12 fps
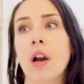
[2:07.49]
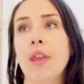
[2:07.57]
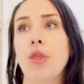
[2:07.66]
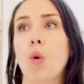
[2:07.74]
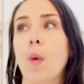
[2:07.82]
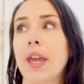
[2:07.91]

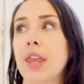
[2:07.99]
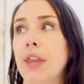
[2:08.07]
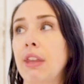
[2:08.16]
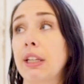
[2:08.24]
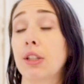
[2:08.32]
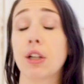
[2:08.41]
and the way that
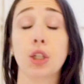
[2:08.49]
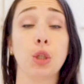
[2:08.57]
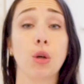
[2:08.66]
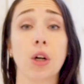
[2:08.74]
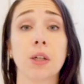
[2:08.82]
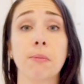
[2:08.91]
they start
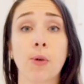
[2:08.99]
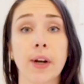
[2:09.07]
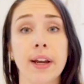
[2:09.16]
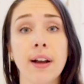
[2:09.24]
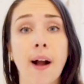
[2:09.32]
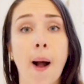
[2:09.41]
to earn more
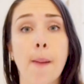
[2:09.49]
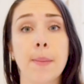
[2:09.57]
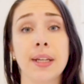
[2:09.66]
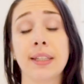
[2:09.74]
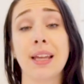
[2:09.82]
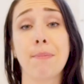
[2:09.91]
income
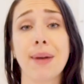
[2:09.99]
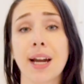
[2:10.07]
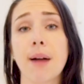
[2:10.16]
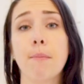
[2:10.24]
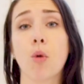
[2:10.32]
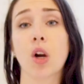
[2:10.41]
is they pick
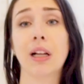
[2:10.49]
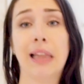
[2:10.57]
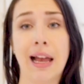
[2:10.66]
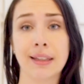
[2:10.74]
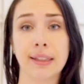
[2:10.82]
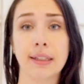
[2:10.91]
up more
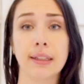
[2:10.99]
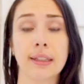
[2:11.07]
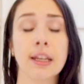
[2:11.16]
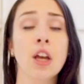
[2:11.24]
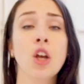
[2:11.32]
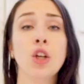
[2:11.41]
classes.